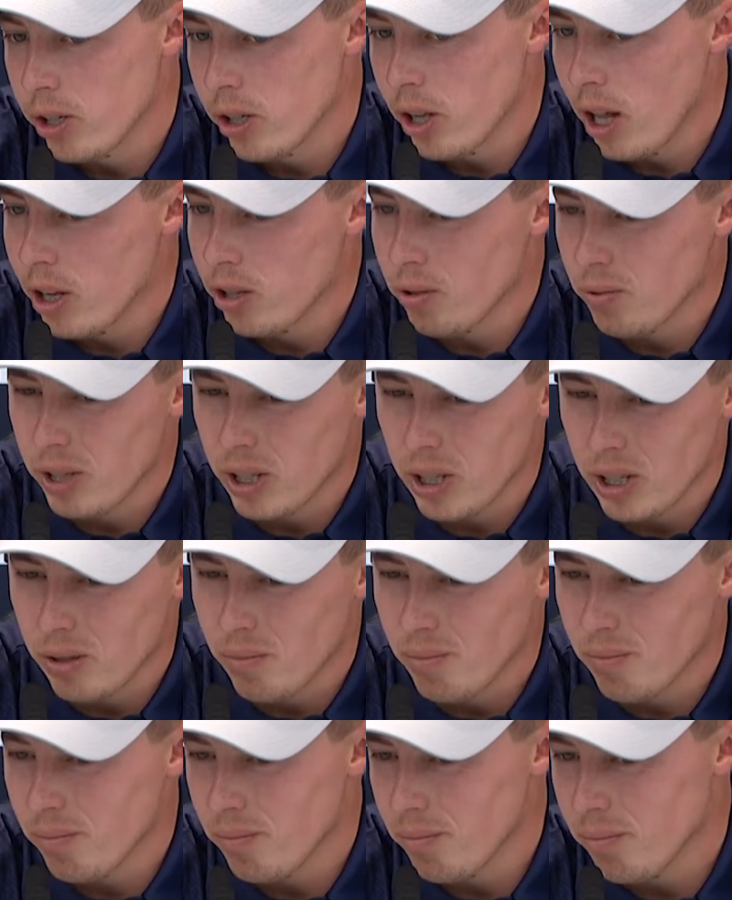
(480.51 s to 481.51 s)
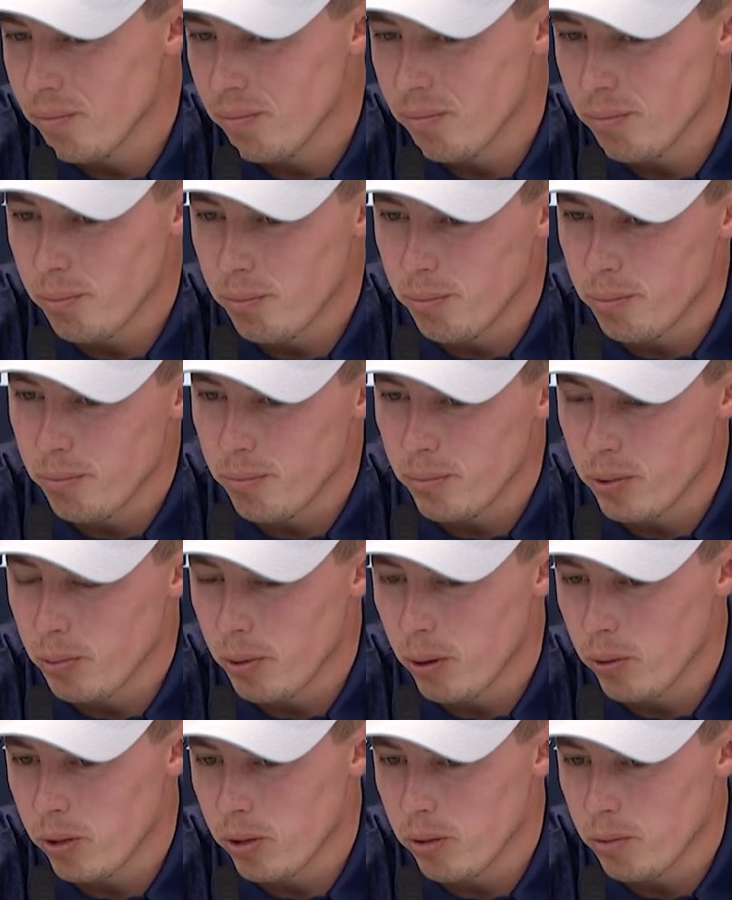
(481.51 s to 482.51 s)
last week that
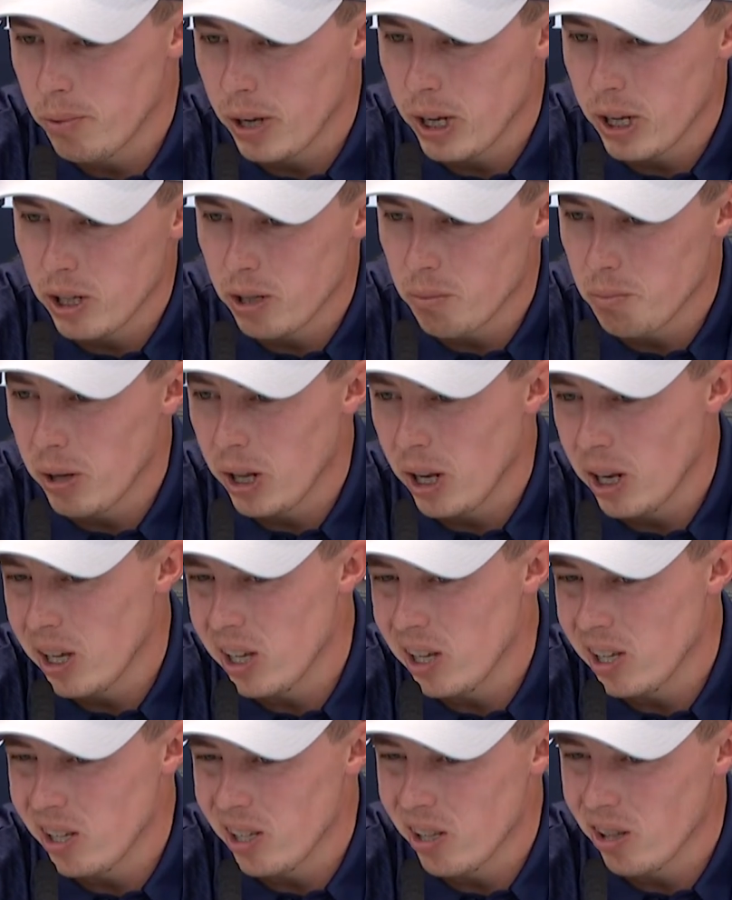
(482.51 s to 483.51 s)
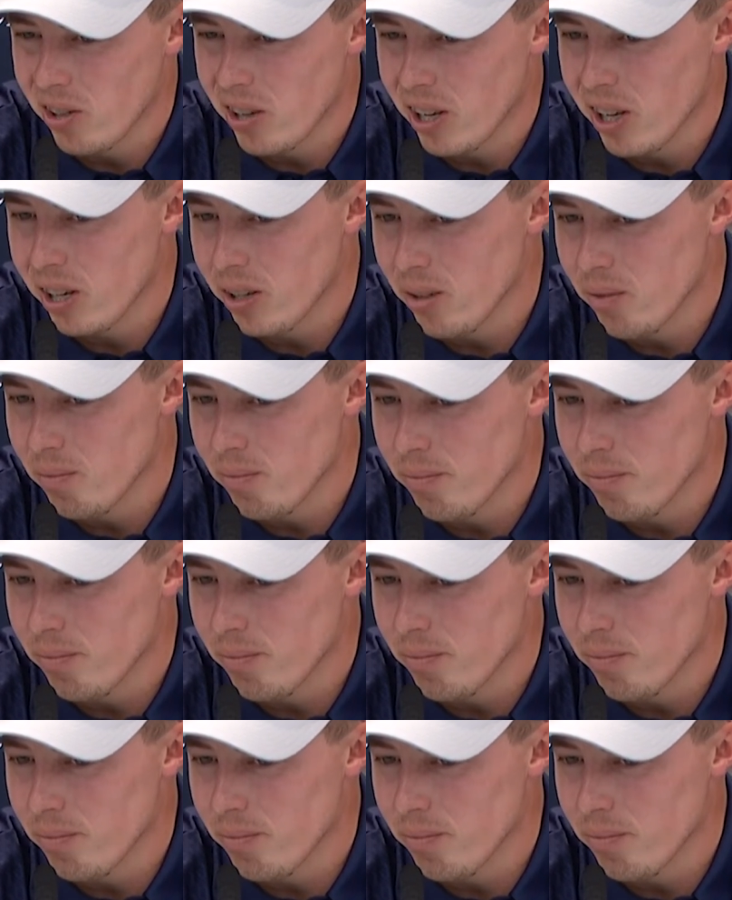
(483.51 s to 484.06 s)
speaking to Billy, you're looking at